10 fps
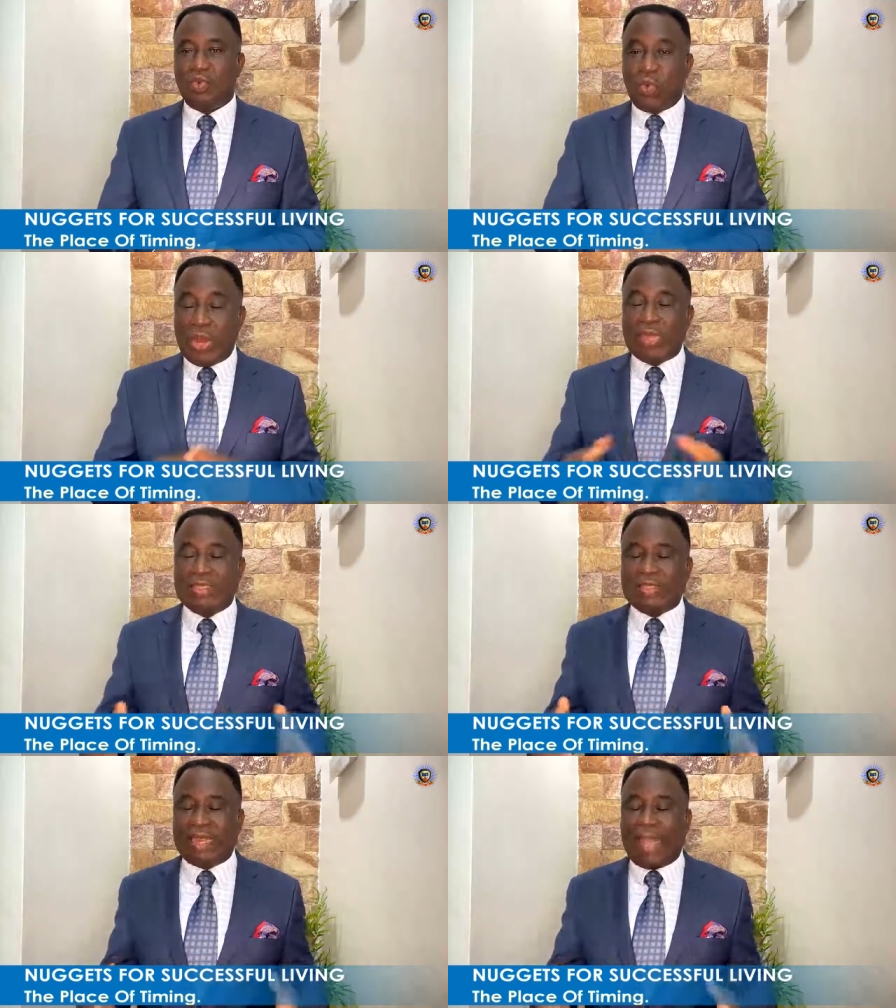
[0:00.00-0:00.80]

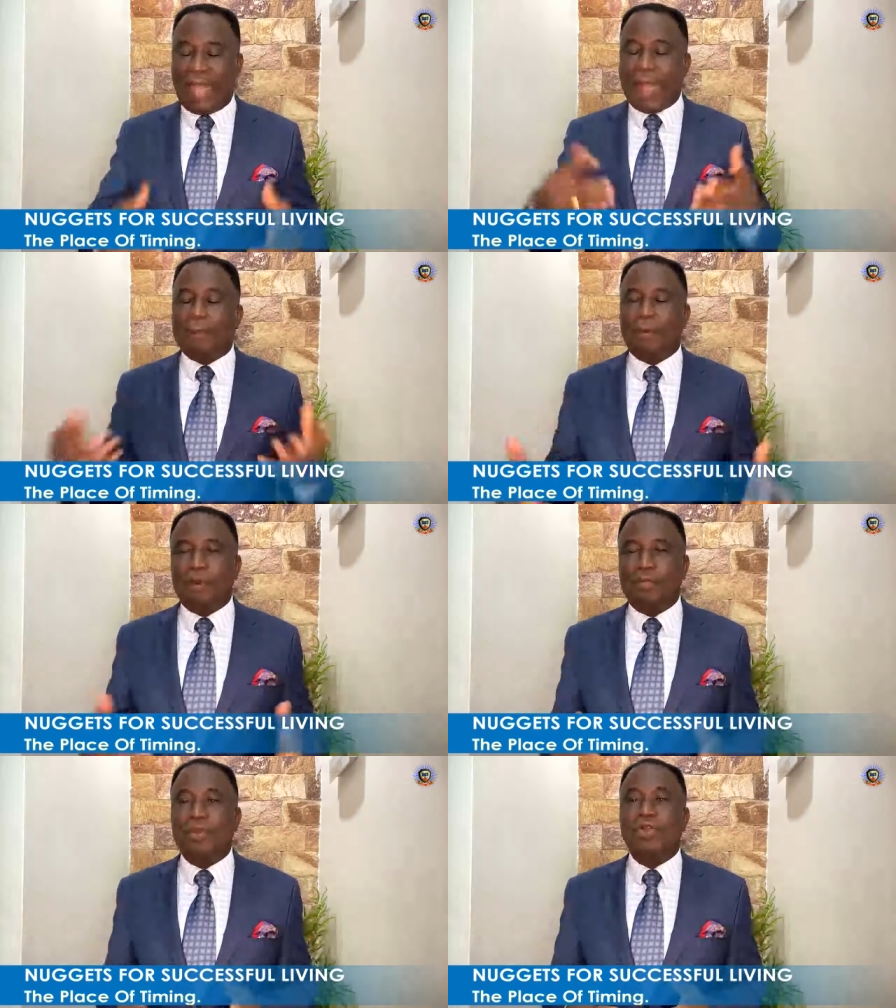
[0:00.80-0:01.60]
wins their
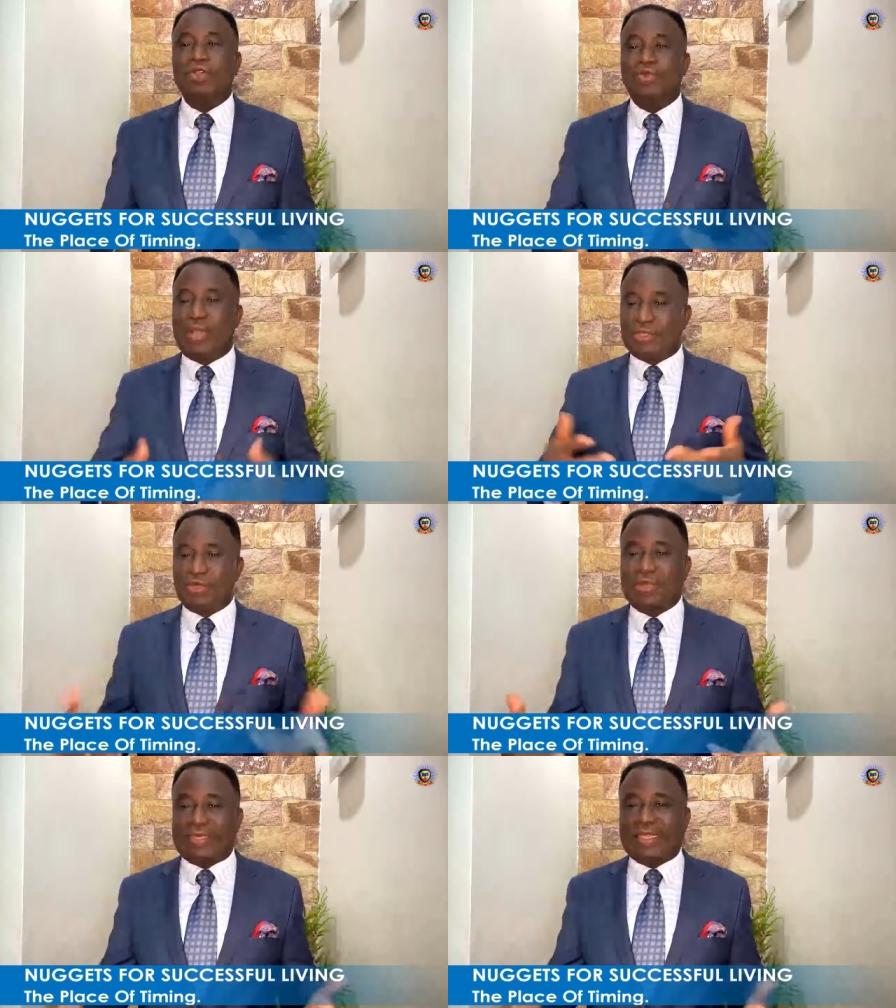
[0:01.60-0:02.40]
applaud because we are
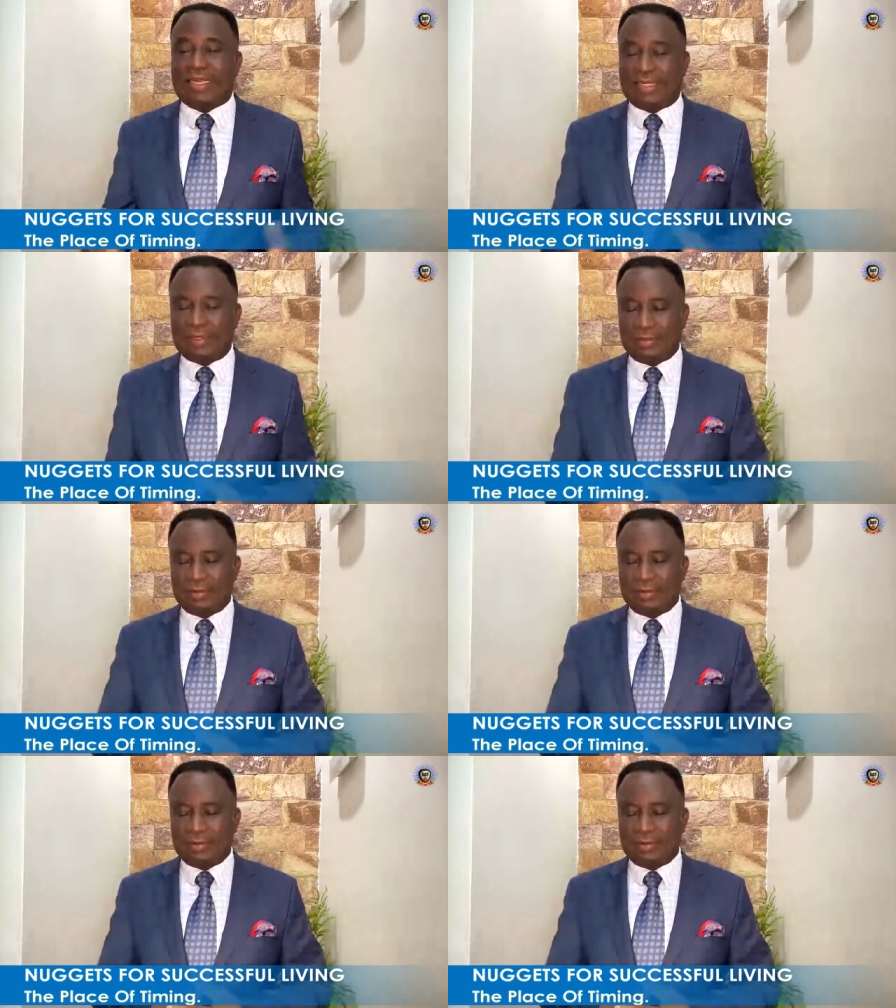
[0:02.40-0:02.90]
succeeding.